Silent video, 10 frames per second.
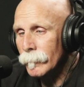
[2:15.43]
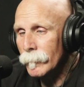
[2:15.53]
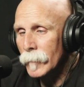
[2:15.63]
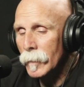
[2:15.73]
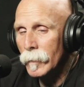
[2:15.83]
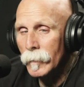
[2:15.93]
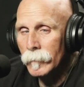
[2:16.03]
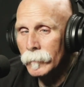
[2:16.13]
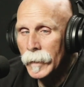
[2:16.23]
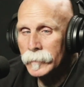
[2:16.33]

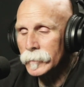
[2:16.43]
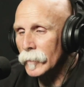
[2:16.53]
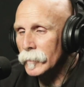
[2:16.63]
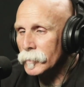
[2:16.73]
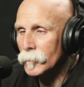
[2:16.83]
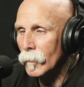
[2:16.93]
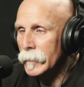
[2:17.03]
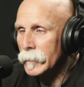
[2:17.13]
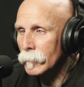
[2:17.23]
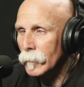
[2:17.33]
That's another
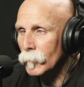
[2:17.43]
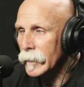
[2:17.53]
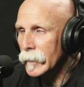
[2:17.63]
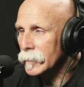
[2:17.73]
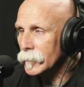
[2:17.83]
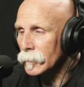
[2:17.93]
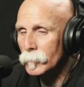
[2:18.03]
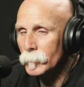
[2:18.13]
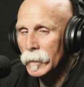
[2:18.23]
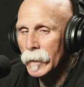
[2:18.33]
story we'll get into a little
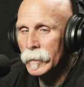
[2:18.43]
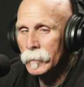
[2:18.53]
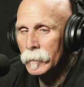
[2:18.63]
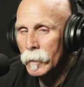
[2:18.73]
bit later.